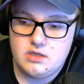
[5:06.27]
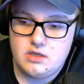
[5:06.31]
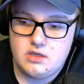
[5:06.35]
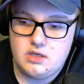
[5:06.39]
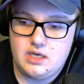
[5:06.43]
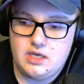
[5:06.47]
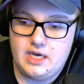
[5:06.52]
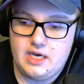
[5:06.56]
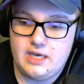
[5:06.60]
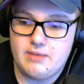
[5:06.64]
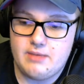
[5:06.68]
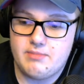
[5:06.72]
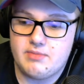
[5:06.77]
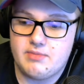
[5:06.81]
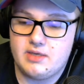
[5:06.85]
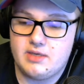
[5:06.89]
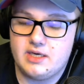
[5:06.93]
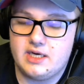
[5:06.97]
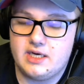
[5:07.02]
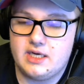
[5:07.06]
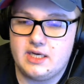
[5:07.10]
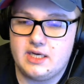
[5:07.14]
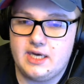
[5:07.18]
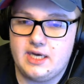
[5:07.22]
I
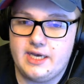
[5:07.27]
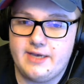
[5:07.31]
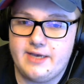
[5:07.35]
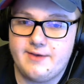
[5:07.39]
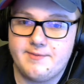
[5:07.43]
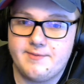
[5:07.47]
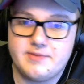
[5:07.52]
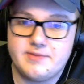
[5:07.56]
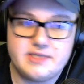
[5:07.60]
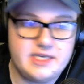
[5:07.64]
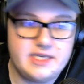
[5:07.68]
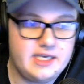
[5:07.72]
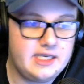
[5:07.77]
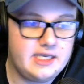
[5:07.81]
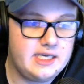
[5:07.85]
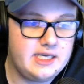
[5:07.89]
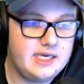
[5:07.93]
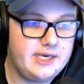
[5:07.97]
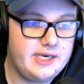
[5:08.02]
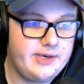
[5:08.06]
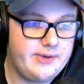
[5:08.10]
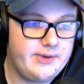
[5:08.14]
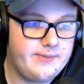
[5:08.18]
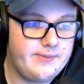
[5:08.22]
am
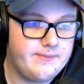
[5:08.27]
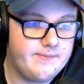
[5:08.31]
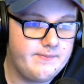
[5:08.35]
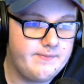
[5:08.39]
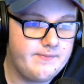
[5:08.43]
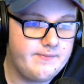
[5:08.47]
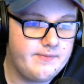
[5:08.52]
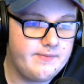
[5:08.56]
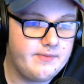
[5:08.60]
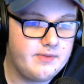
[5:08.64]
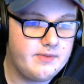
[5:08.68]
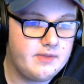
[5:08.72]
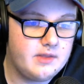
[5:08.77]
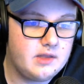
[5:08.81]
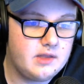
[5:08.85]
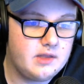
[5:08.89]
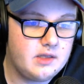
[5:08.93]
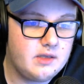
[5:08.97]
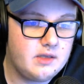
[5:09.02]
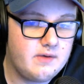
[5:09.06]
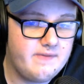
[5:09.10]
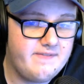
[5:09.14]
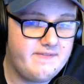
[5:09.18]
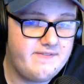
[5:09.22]
taking
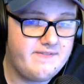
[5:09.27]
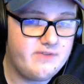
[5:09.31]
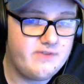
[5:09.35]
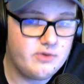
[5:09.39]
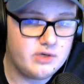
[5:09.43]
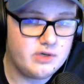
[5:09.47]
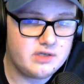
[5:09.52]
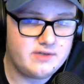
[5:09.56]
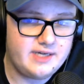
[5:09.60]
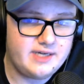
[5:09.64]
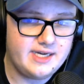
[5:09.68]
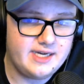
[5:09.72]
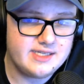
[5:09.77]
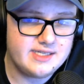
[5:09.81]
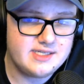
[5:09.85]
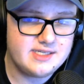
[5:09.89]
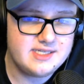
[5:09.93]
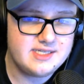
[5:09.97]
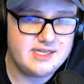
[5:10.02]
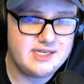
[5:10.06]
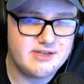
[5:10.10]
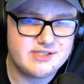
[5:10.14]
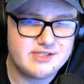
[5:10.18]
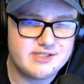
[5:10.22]
four
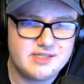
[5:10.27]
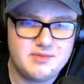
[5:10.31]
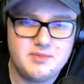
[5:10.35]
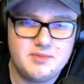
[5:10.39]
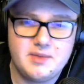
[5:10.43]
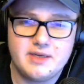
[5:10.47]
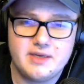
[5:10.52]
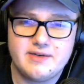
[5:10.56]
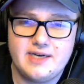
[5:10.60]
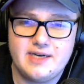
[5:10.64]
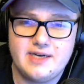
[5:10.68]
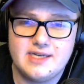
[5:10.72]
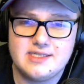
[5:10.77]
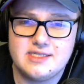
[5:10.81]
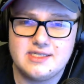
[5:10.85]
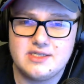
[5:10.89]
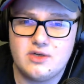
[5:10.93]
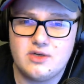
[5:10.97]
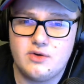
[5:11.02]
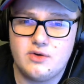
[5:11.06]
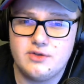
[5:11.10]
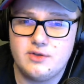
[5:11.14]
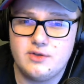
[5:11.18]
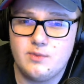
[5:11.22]
classes. Now, some of my classes are
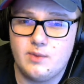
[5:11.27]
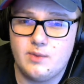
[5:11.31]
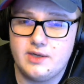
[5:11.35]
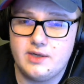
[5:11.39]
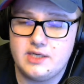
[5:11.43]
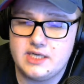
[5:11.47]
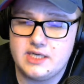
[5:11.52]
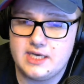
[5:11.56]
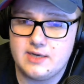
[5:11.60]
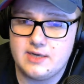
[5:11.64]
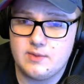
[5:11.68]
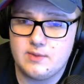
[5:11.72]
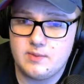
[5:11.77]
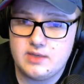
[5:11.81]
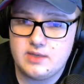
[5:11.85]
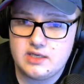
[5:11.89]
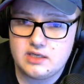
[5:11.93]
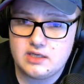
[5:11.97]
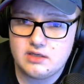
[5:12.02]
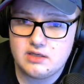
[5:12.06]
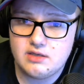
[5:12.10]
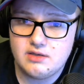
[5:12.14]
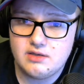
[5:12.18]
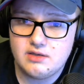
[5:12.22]
only one day a week.